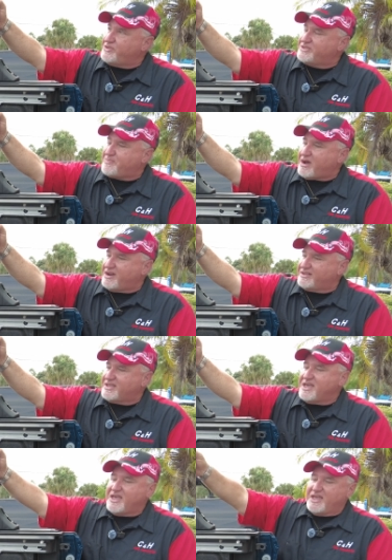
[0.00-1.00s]
this
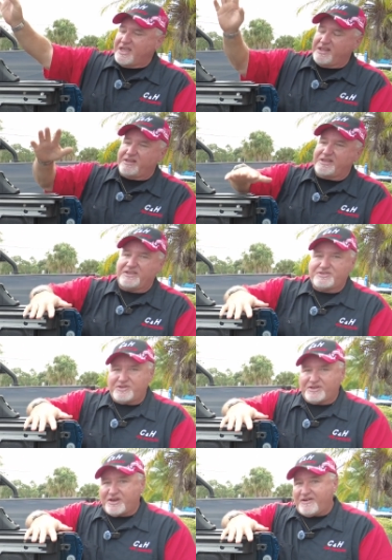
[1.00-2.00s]
product and a link
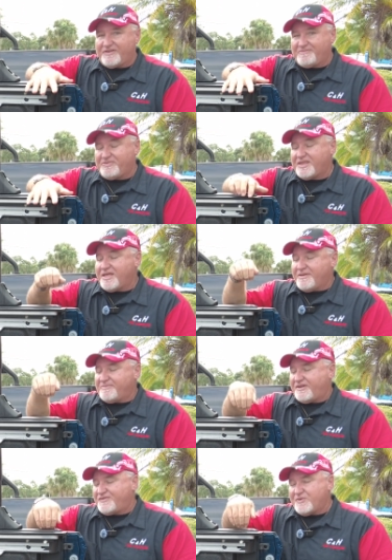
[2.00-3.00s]
to the cover.
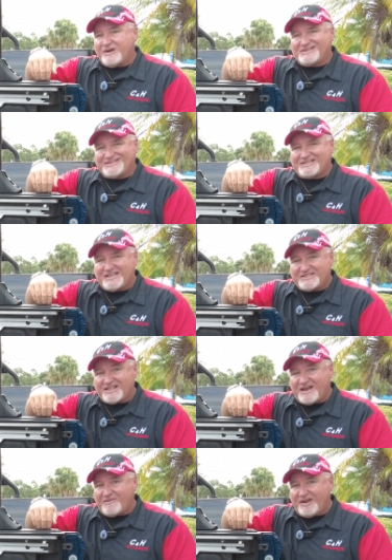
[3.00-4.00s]
But if you want the
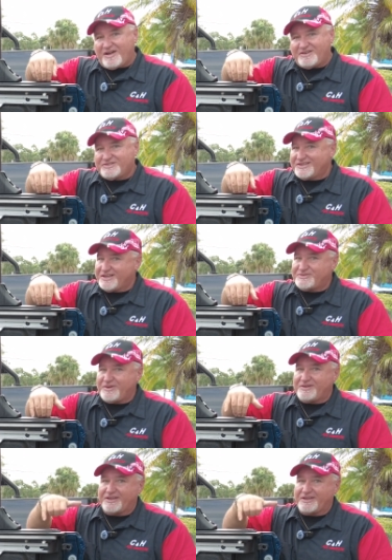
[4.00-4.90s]
T-slot rails, guess what?